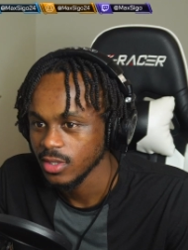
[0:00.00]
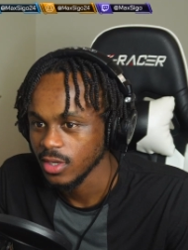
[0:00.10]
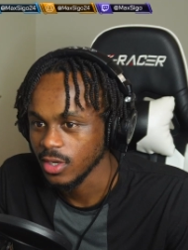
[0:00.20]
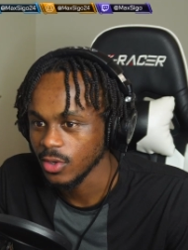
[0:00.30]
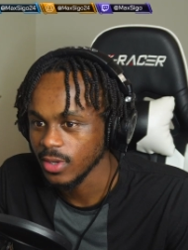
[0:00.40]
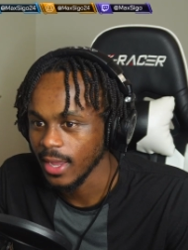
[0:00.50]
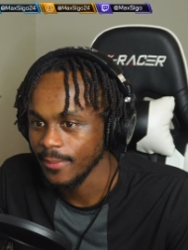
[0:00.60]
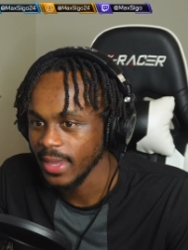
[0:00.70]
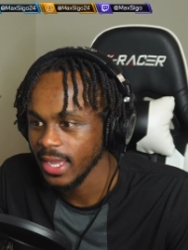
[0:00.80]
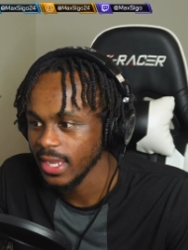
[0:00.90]
Glo got
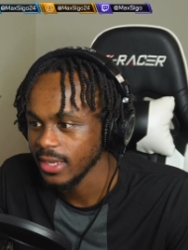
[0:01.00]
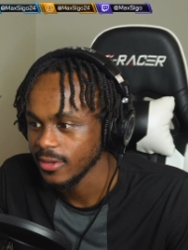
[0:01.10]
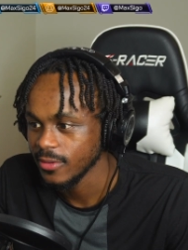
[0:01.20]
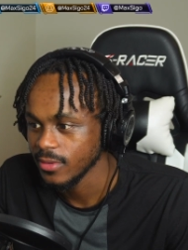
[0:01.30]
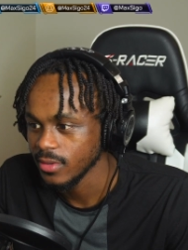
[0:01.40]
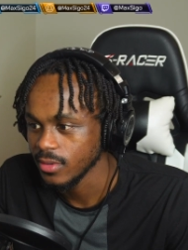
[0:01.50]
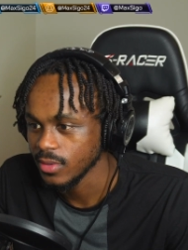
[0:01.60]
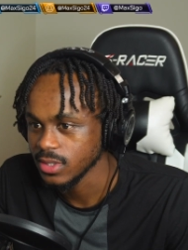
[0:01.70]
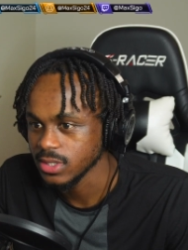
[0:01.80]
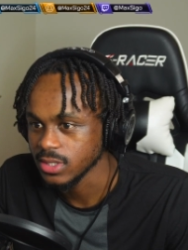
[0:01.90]
mad.
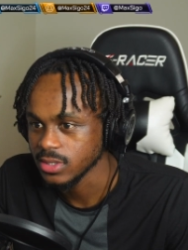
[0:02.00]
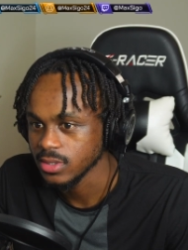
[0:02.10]
What is this?